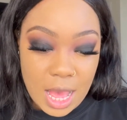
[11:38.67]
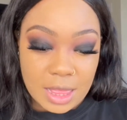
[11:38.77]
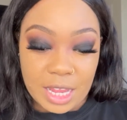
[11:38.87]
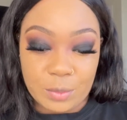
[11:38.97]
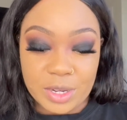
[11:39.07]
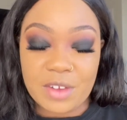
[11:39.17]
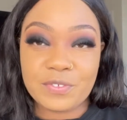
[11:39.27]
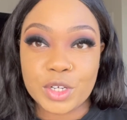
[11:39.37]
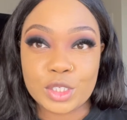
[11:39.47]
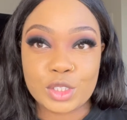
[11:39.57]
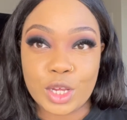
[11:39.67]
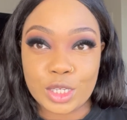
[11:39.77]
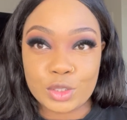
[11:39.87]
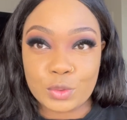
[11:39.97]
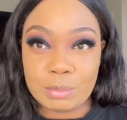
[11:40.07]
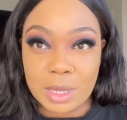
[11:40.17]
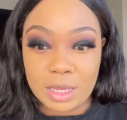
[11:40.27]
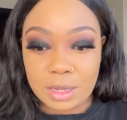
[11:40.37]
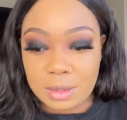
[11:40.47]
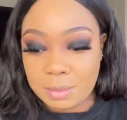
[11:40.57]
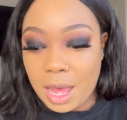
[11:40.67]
Like when I first started doing makeup,